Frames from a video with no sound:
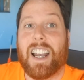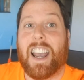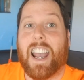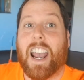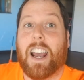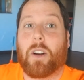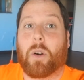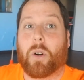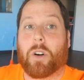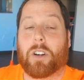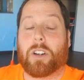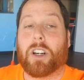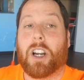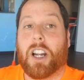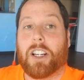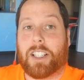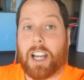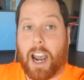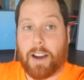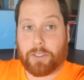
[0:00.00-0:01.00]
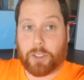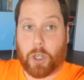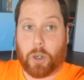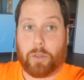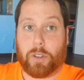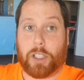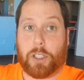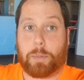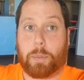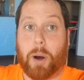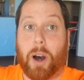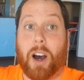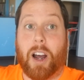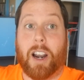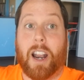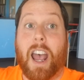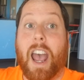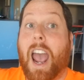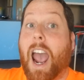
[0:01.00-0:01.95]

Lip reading: in order to have to go respawn.